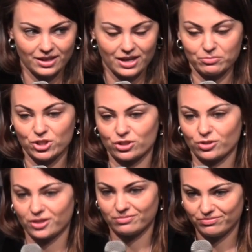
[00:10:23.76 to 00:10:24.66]
I'm
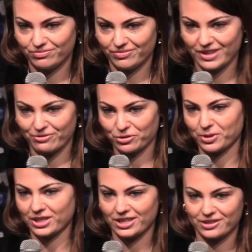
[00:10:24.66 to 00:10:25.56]
sure
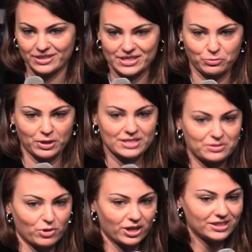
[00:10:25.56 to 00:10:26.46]
everyone here is quite
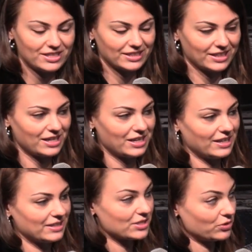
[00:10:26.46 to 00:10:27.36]
smart,
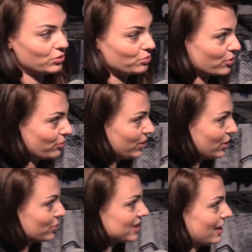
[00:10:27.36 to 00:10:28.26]
uh, so you probably
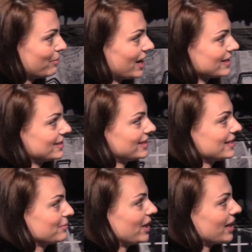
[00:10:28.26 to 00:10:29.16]
know some
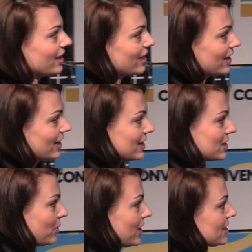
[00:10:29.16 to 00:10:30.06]
assets, but I think
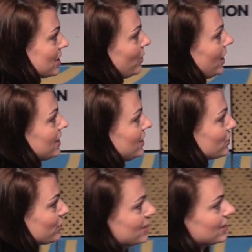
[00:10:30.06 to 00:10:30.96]
this one is quite
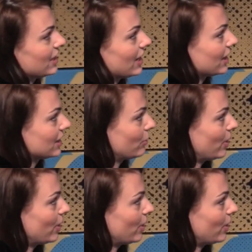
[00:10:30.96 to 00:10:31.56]
interesting and